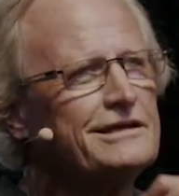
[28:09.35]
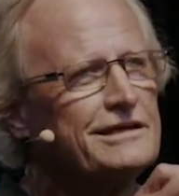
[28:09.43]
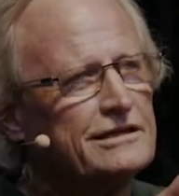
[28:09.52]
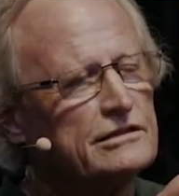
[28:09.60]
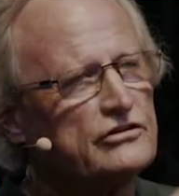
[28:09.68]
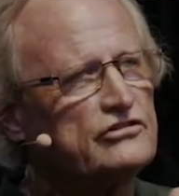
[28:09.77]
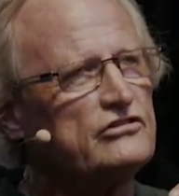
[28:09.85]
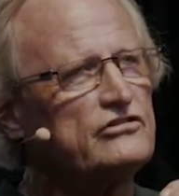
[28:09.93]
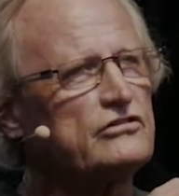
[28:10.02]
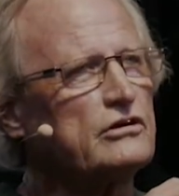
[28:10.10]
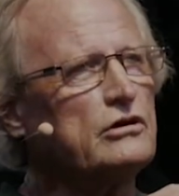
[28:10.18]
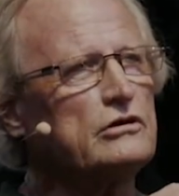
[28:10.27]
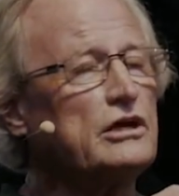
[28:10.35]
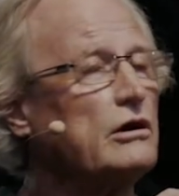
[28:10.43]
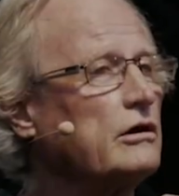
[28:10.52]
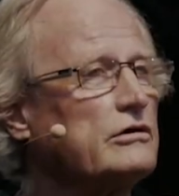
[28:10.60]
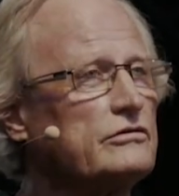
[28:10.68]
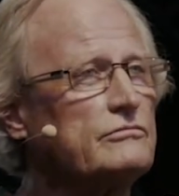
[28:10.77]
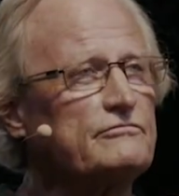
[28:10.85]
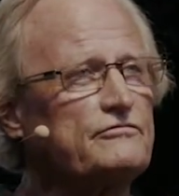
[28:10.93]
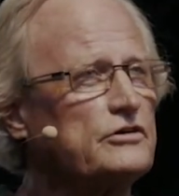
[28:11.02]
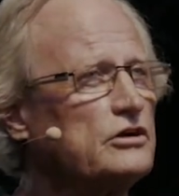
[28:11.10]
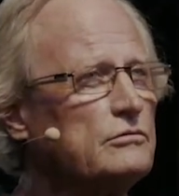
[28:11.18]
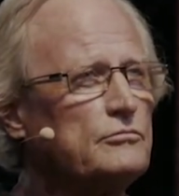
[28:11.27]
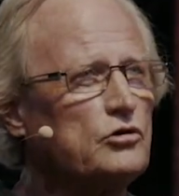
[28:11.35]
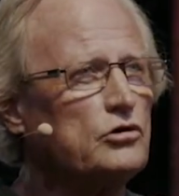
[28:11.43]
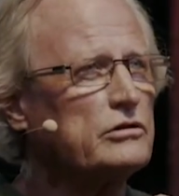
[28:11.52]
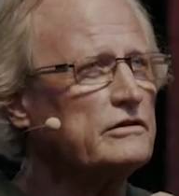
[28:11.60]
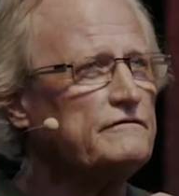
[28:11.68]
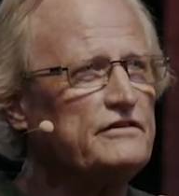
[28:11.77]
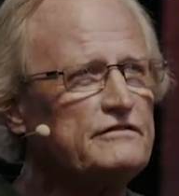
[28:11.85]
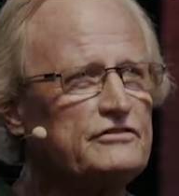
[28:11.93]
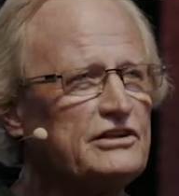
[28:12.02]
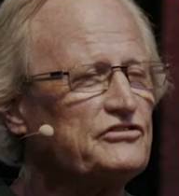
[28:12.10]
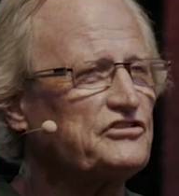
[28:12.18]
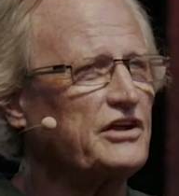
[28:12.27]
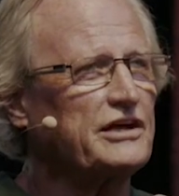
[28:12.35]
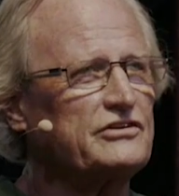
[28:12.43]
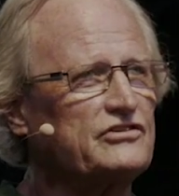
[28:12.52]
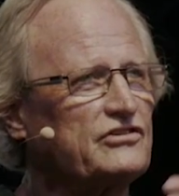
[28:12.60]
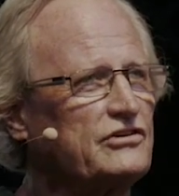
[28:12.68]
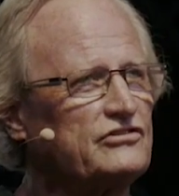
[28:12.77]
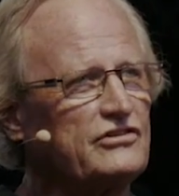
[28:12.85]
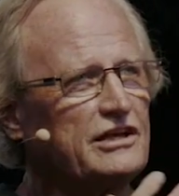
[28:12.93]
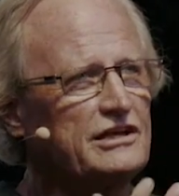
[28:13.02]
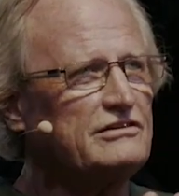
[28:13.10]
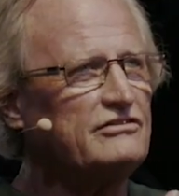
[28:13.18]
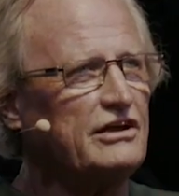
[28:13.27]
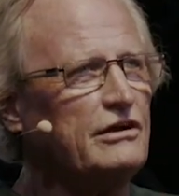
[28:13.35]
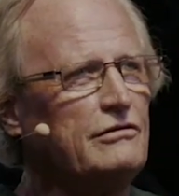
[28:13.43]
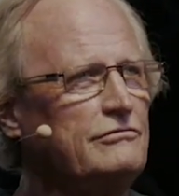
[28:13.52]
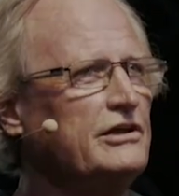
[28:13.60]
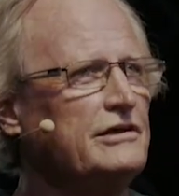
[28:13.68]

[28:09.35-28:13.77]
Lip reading: He listens to Cody's heart for no more than 15 seconds because they can tell,